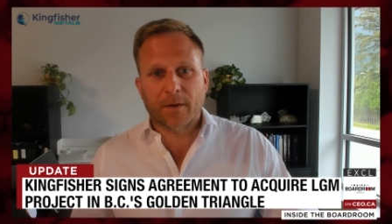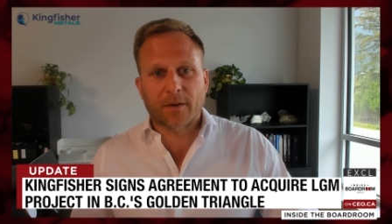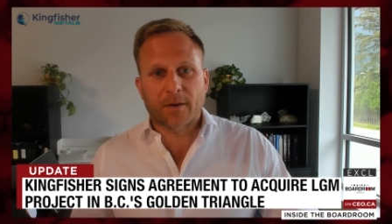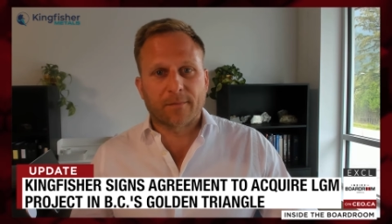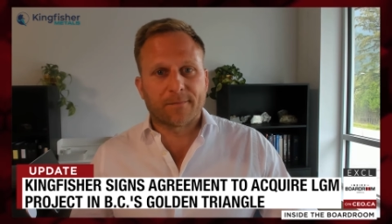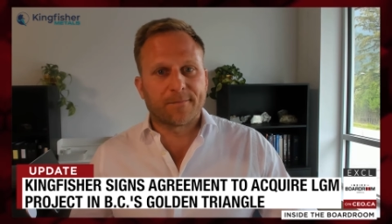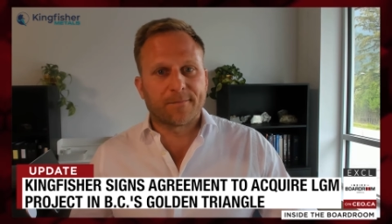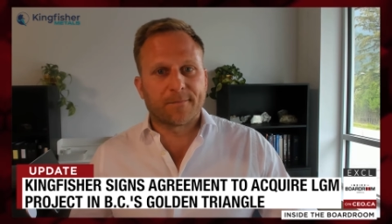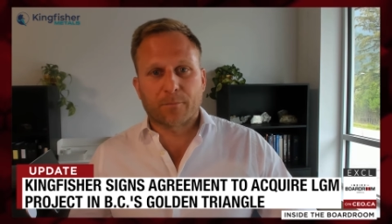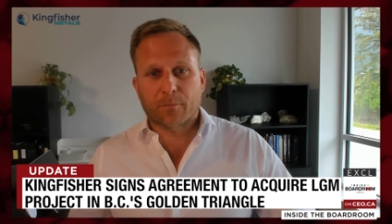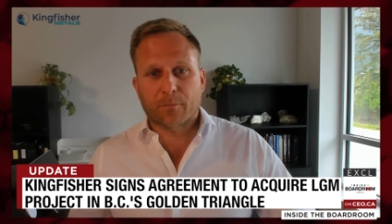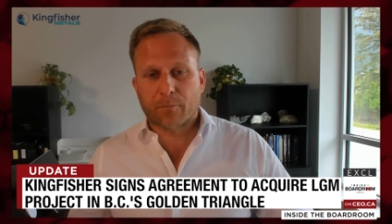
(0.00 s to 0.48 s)
But
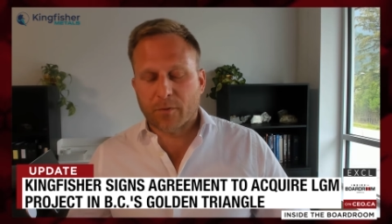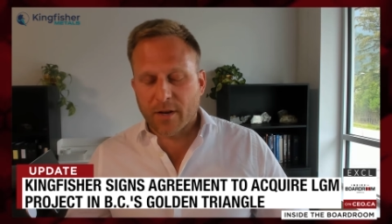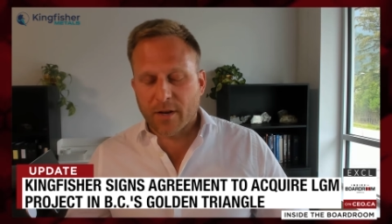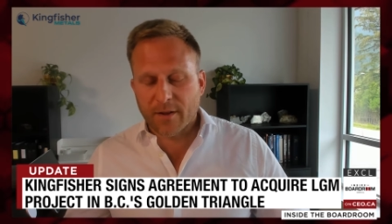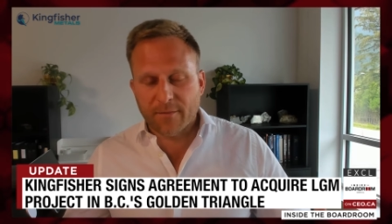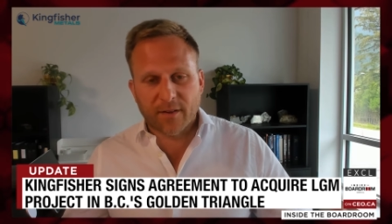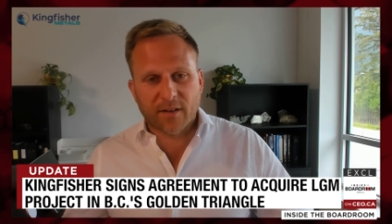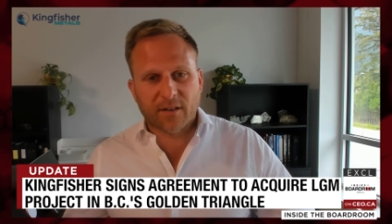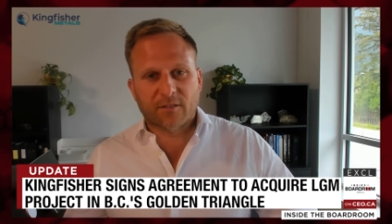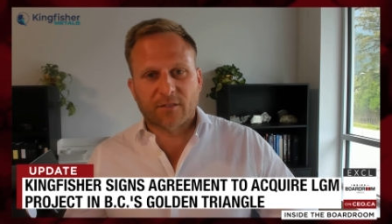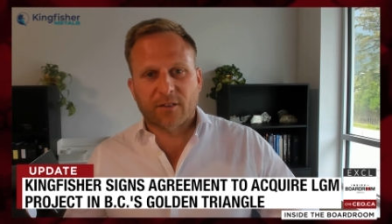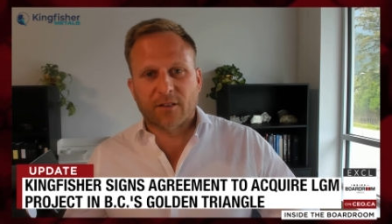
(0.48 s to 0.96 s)

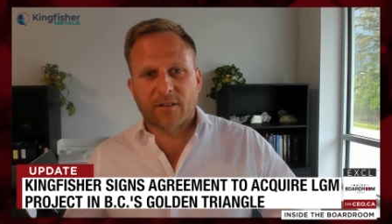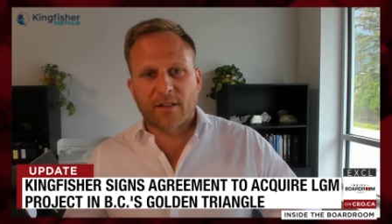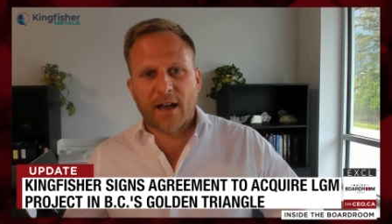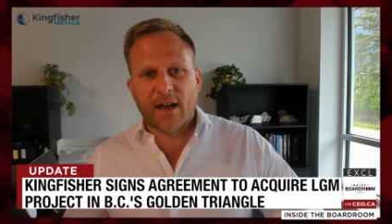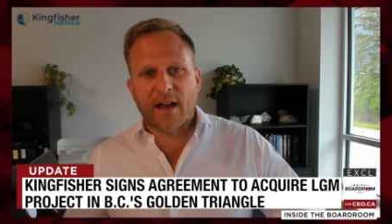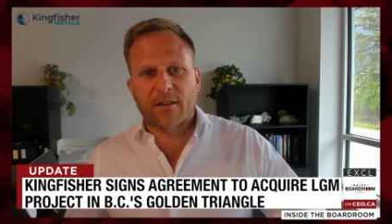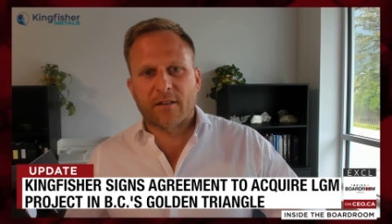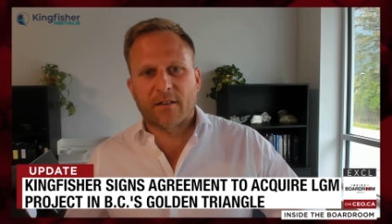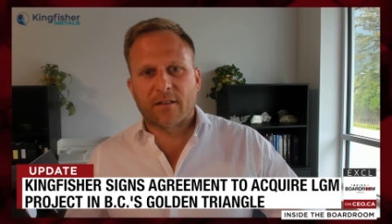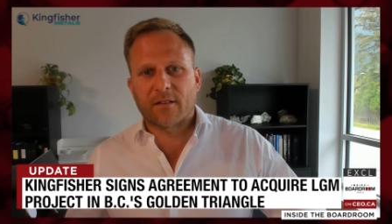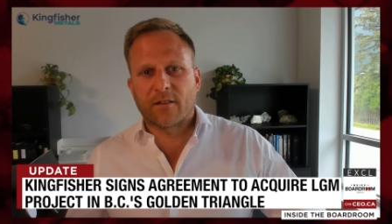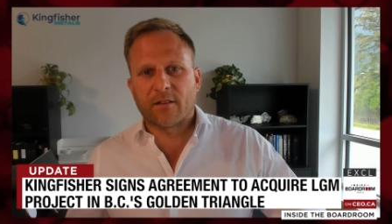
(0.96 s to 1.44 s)
previous to
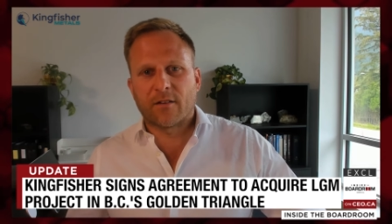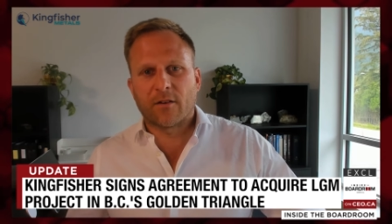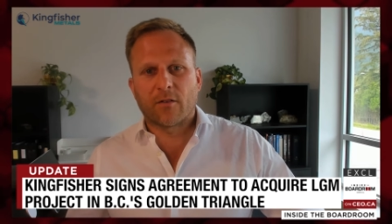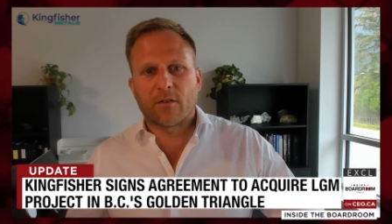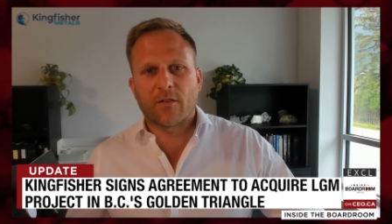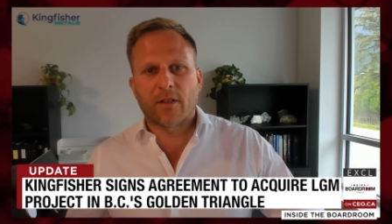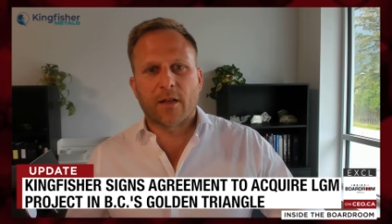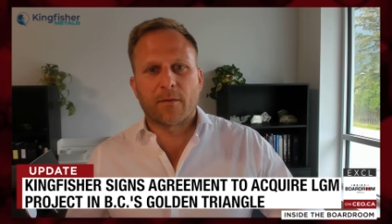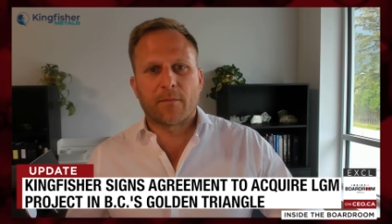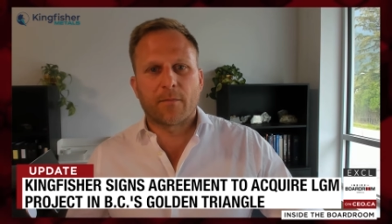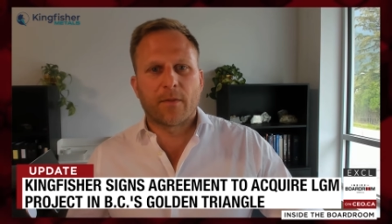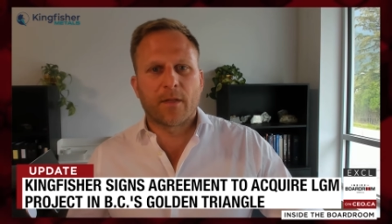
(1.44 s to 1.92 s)
that, you
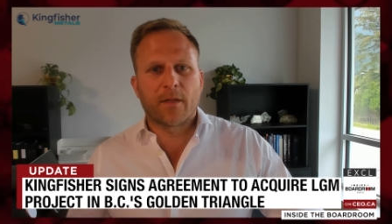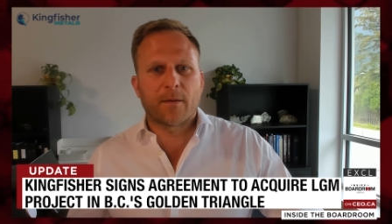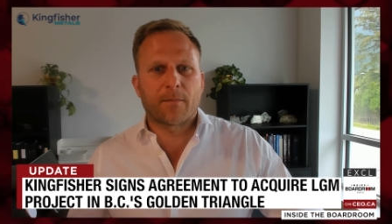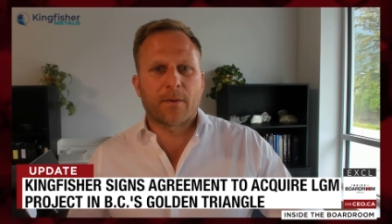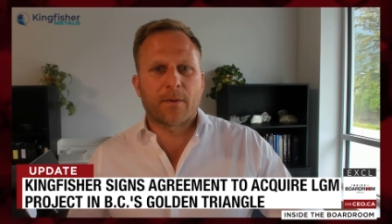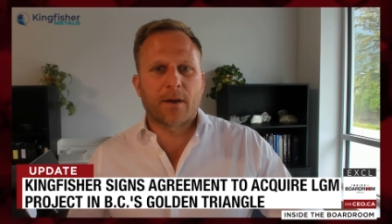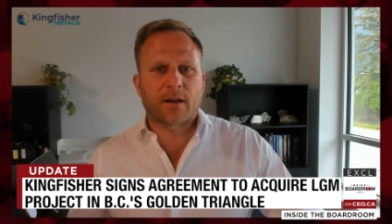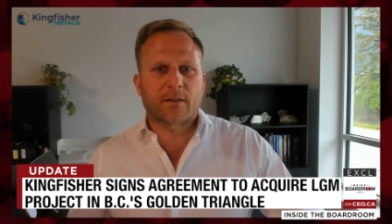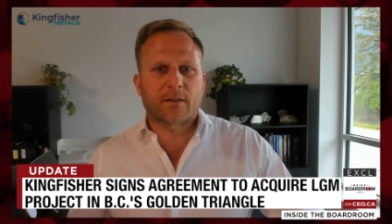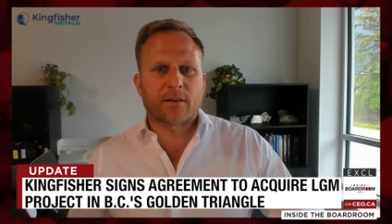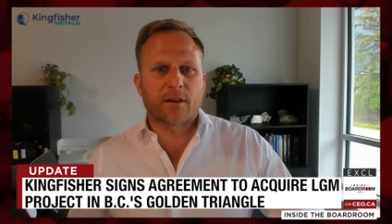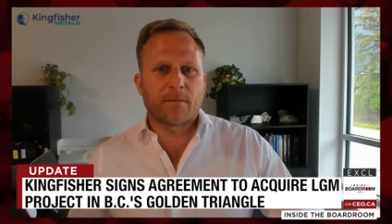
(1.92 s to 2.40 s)
know, they, they
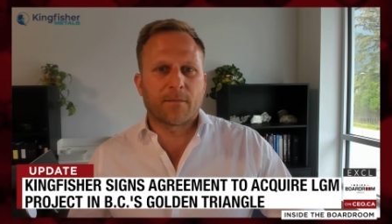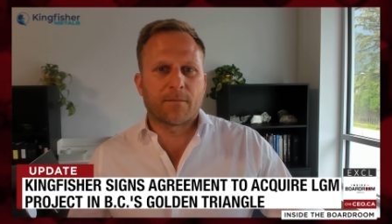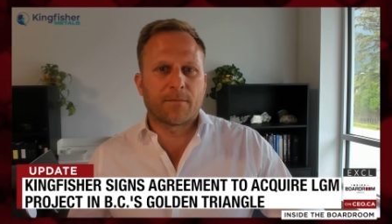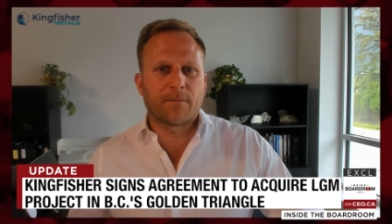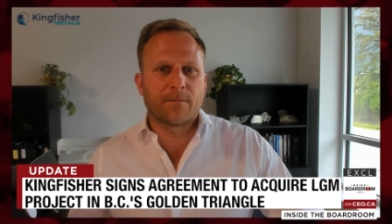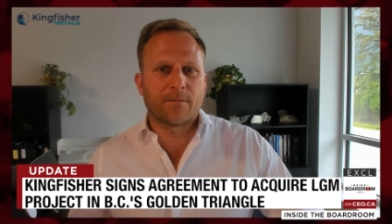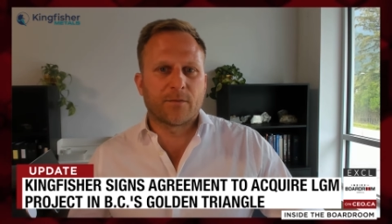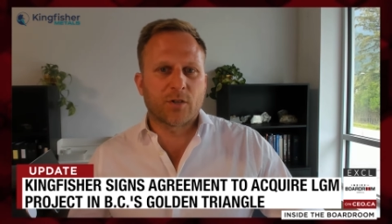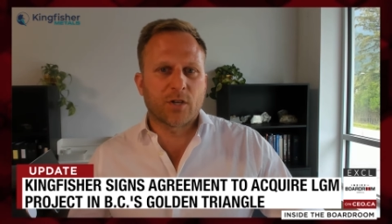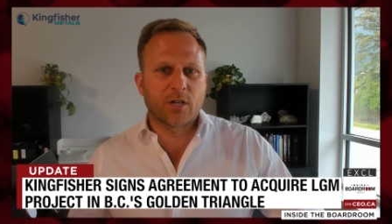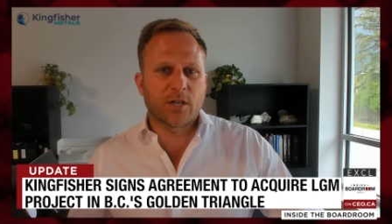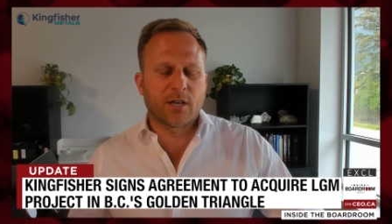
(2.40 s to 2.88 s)
picked up
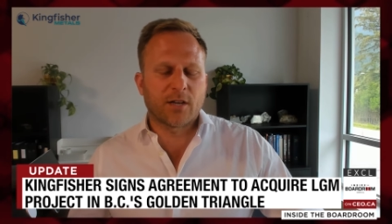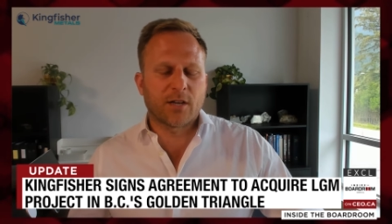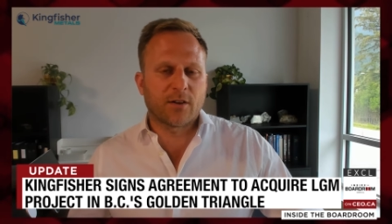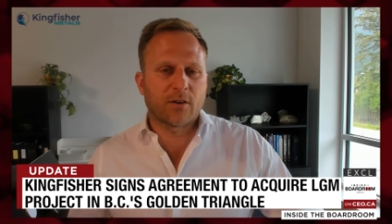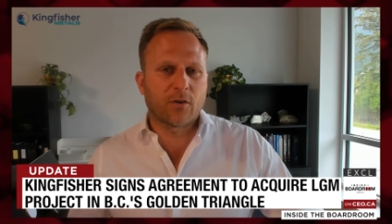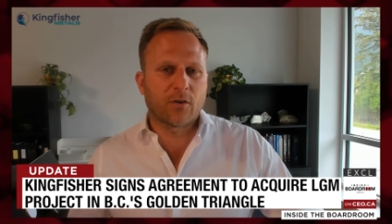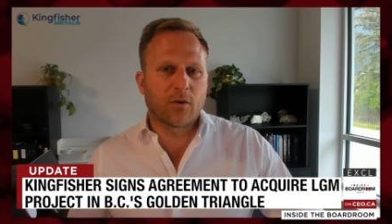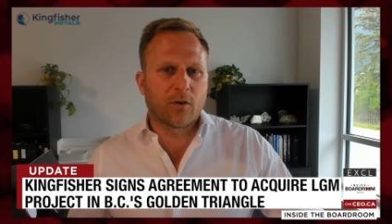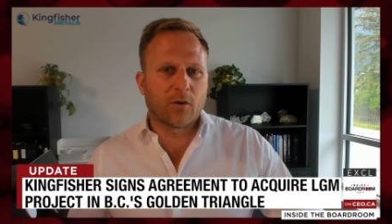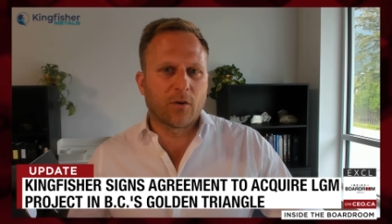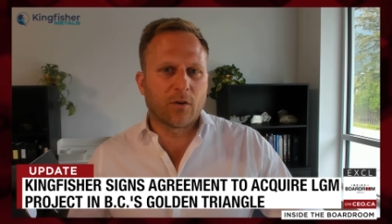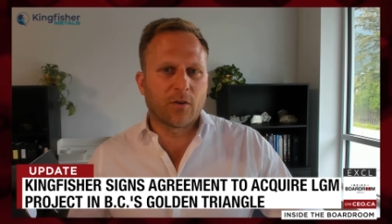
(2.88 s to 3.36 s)
GT
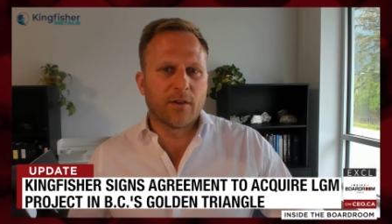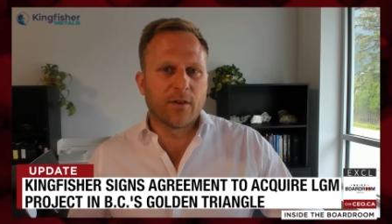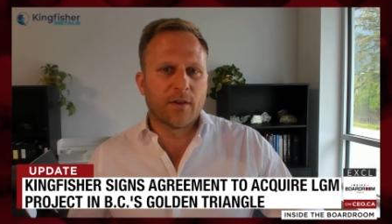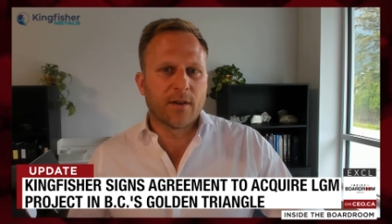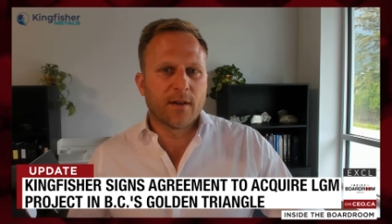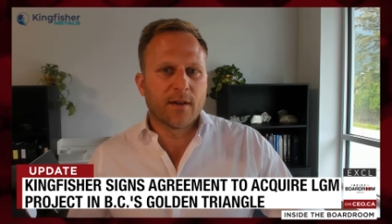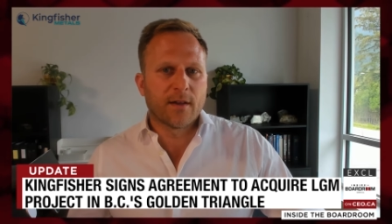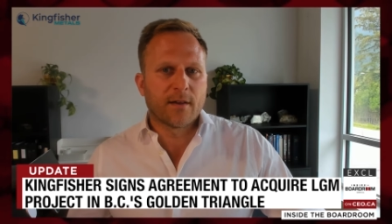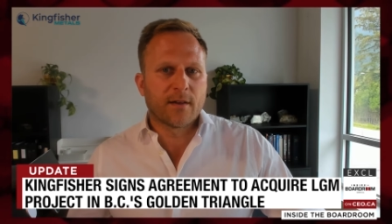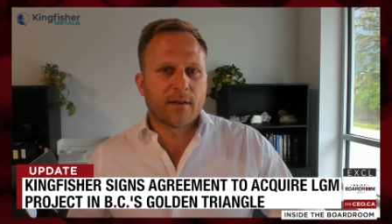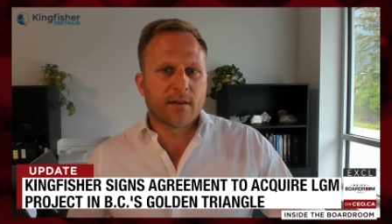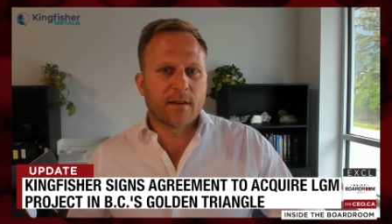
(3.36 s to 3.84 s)
Gold
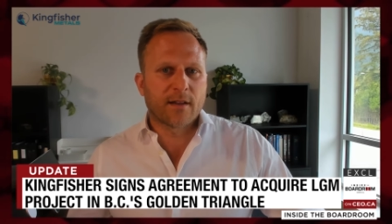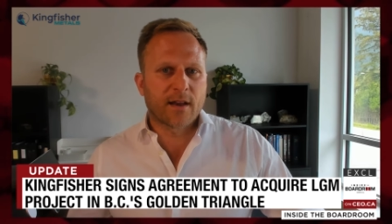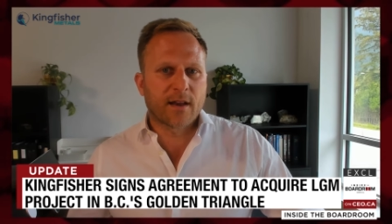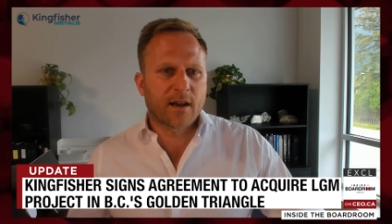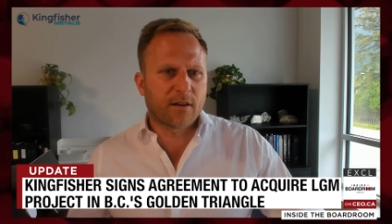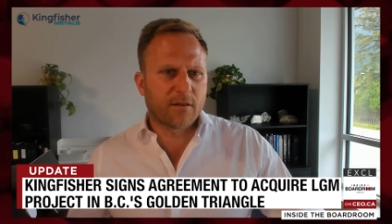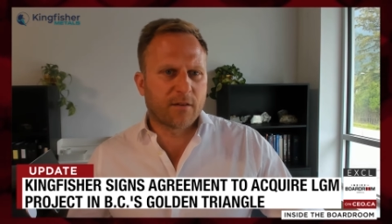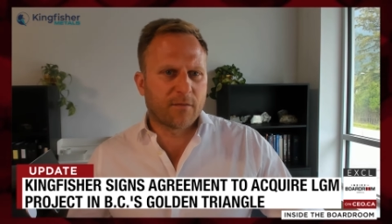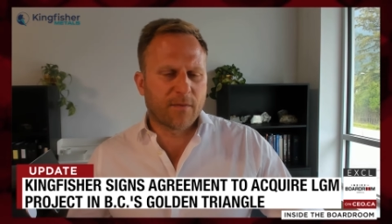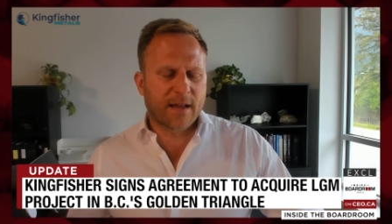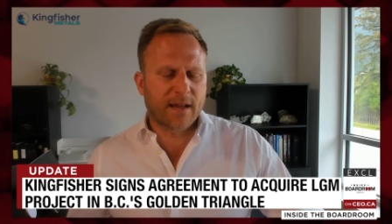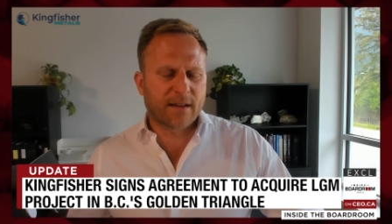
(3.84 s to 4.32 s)
and
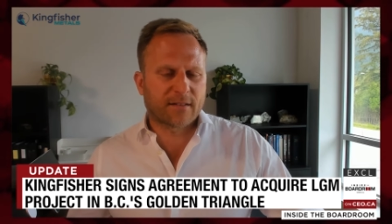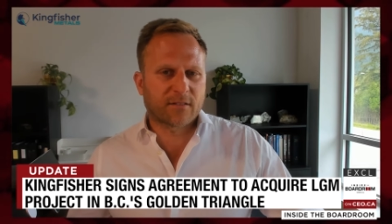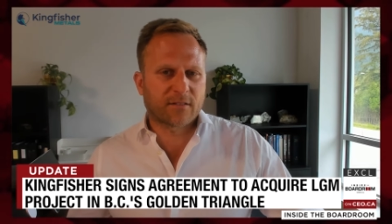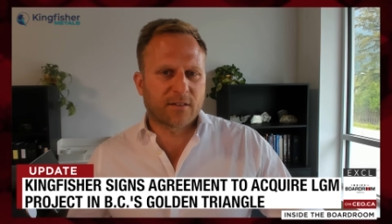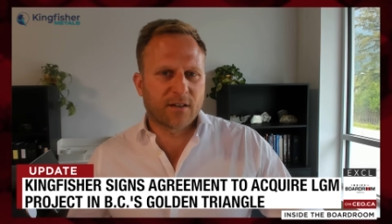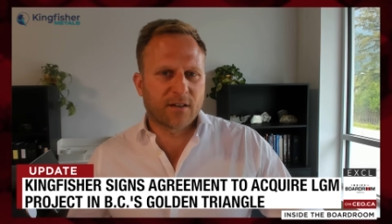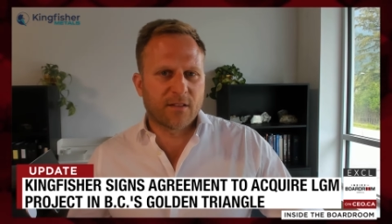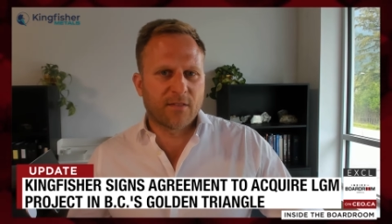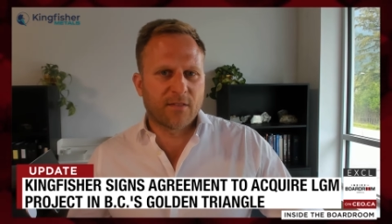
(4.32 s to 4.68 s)
had invested